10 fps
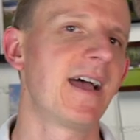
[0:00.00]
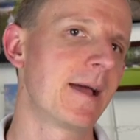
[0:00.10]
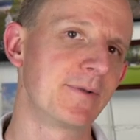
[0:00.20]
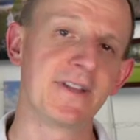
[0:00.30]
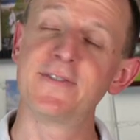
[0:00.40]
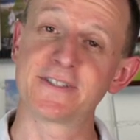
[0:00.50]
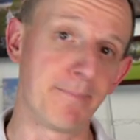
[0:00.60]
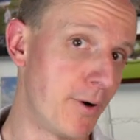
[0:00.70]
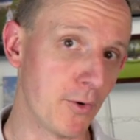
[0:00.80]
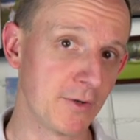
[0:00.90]
I believe it's a
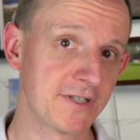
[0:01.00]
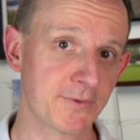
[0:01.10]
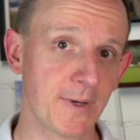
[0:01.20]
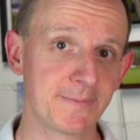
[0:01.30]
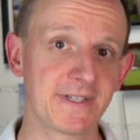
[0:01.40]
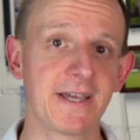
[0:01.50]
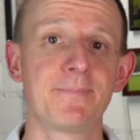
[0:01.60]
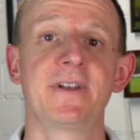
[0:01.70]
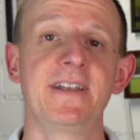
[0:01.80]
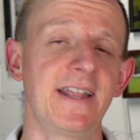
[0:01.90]
Polish website,
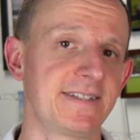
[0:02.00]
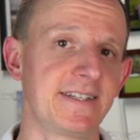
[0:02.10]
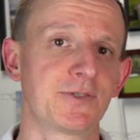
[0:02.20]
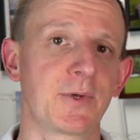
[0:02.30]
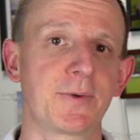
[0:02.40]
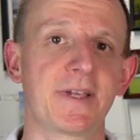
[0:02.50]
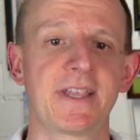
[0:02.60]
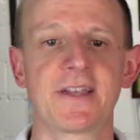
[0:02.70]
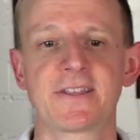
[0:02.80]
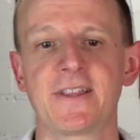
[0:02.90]
but it has a swing weight
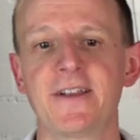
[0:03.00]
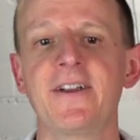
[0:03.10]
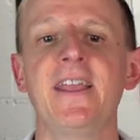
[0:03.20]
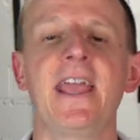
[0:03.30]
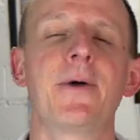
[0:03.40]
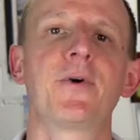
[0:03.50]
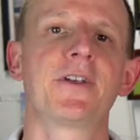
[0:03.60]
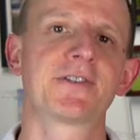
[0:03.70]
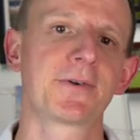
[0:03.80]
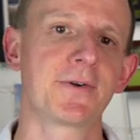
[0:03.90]
calculator. And we're also